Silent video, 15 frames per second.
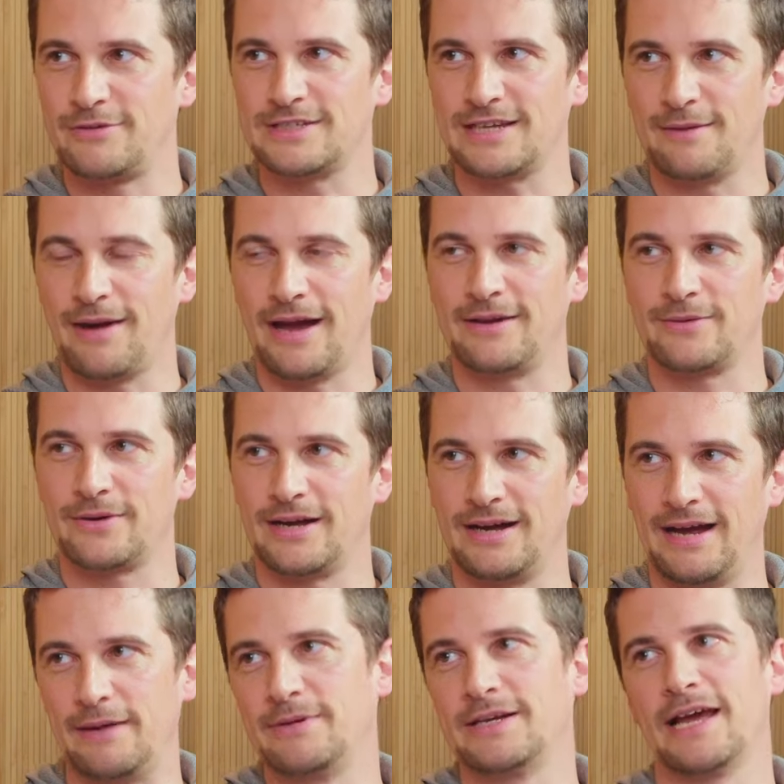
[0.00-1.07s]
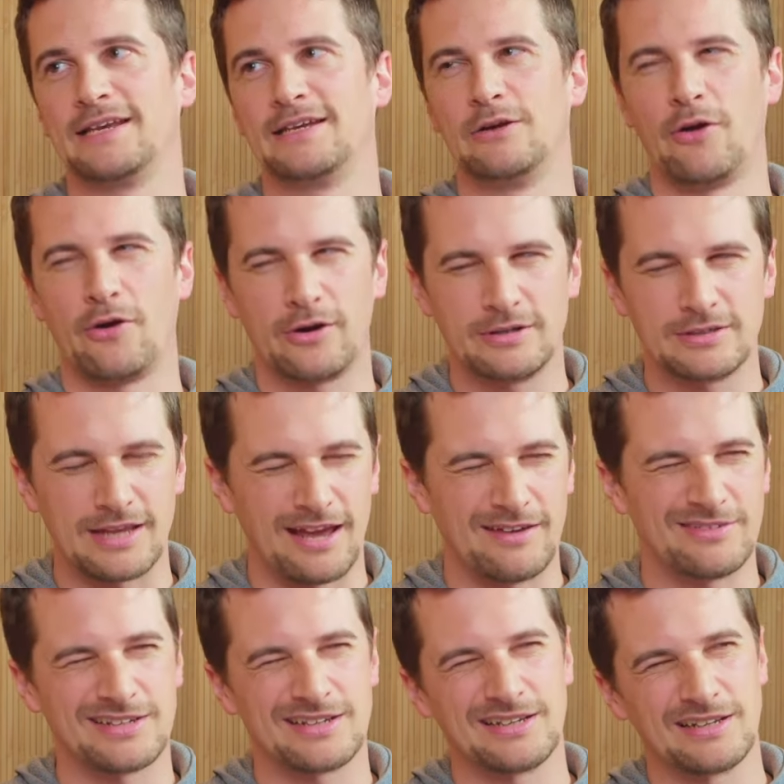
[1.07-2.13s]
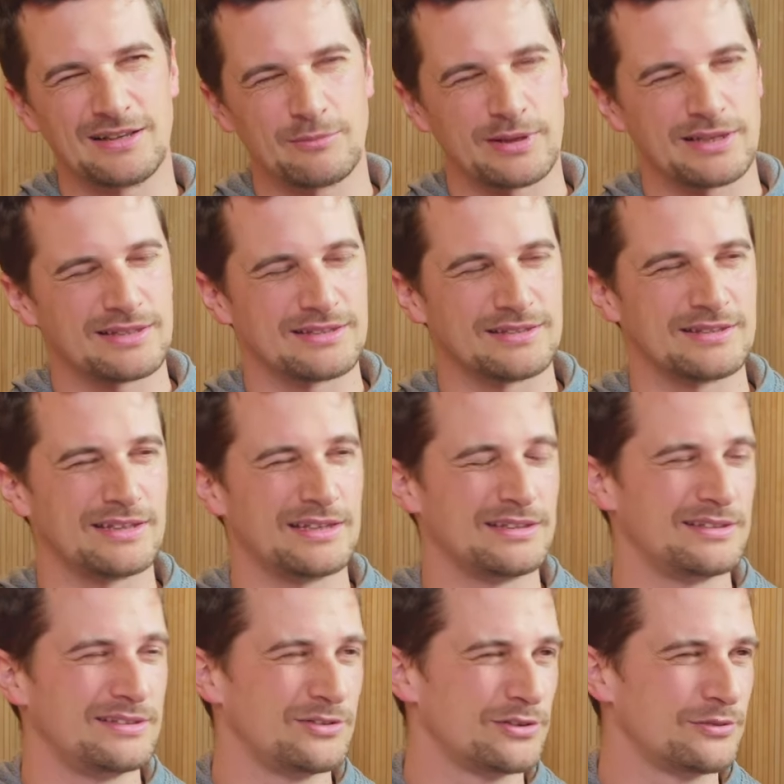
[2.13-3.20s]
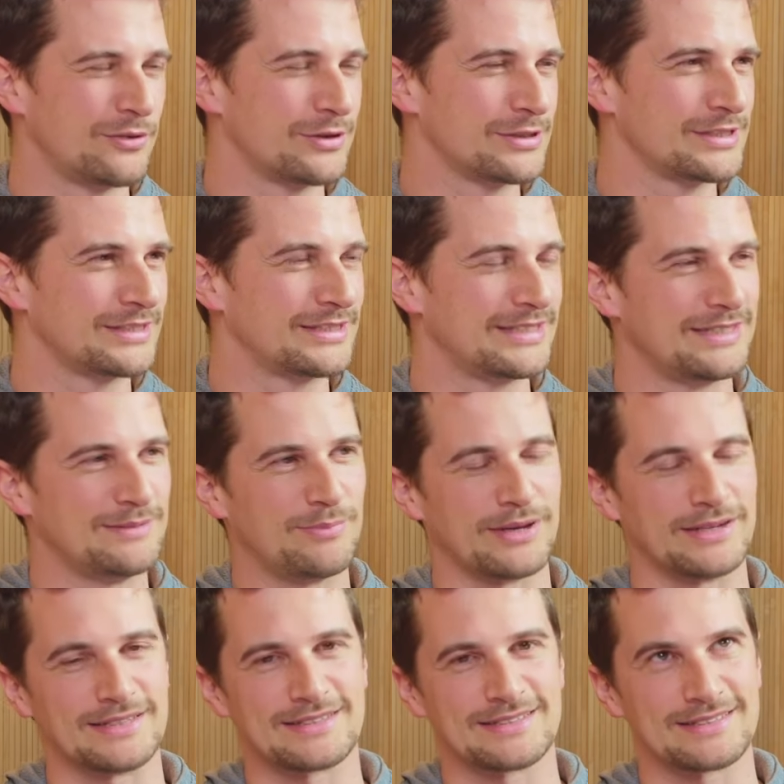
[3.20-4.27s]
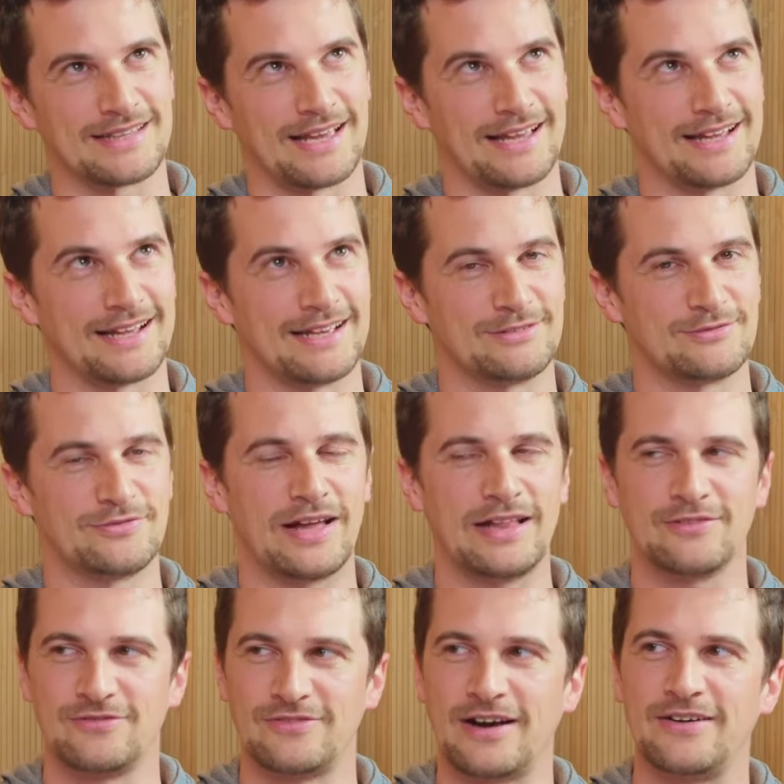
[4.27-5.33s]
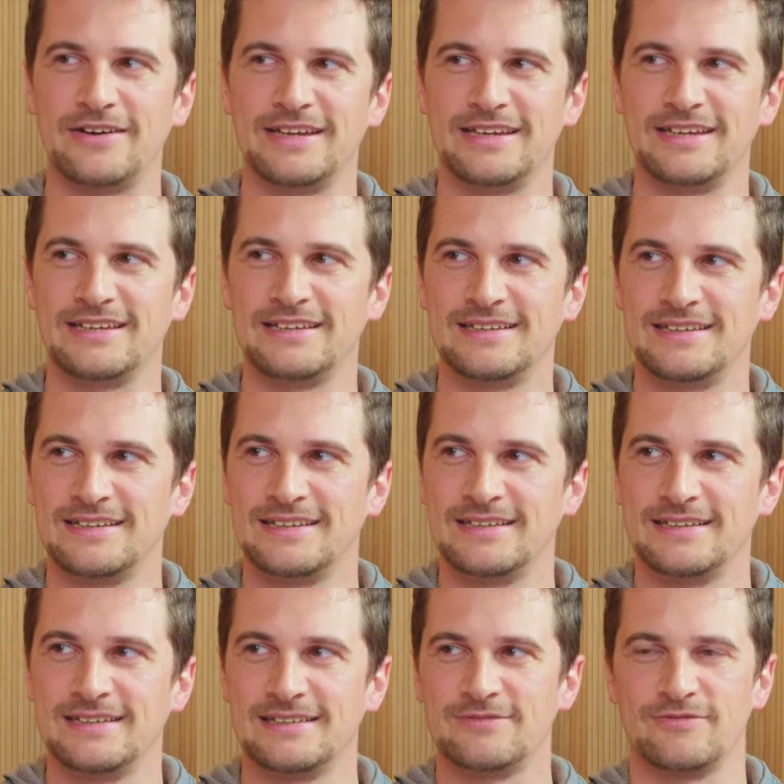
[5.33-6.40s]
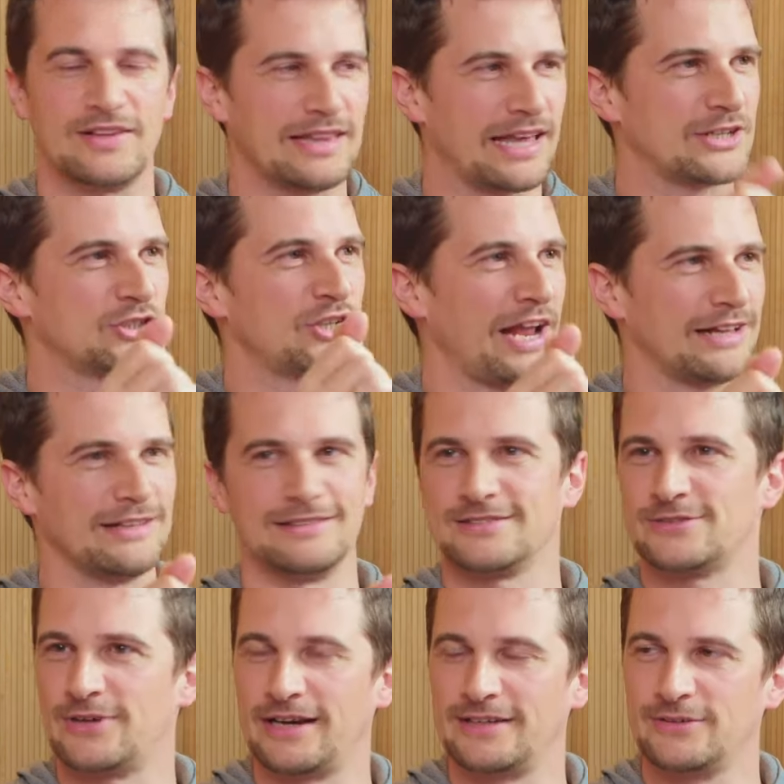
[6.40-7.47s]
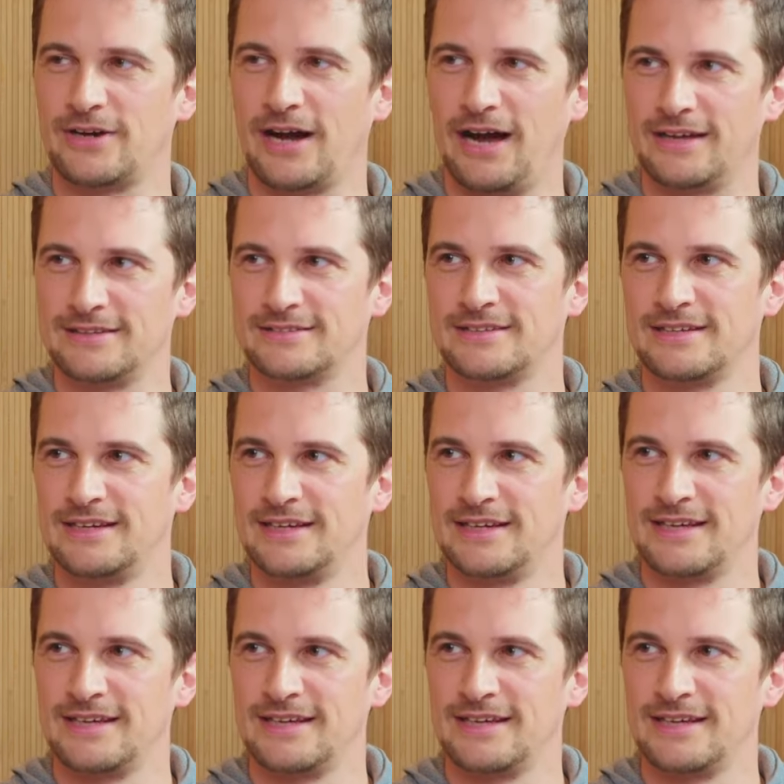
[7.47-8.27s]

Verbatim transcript: every time I I mean I learned Avid a little bit in in university, but it's like it felt very it felt like shackles, right? You can't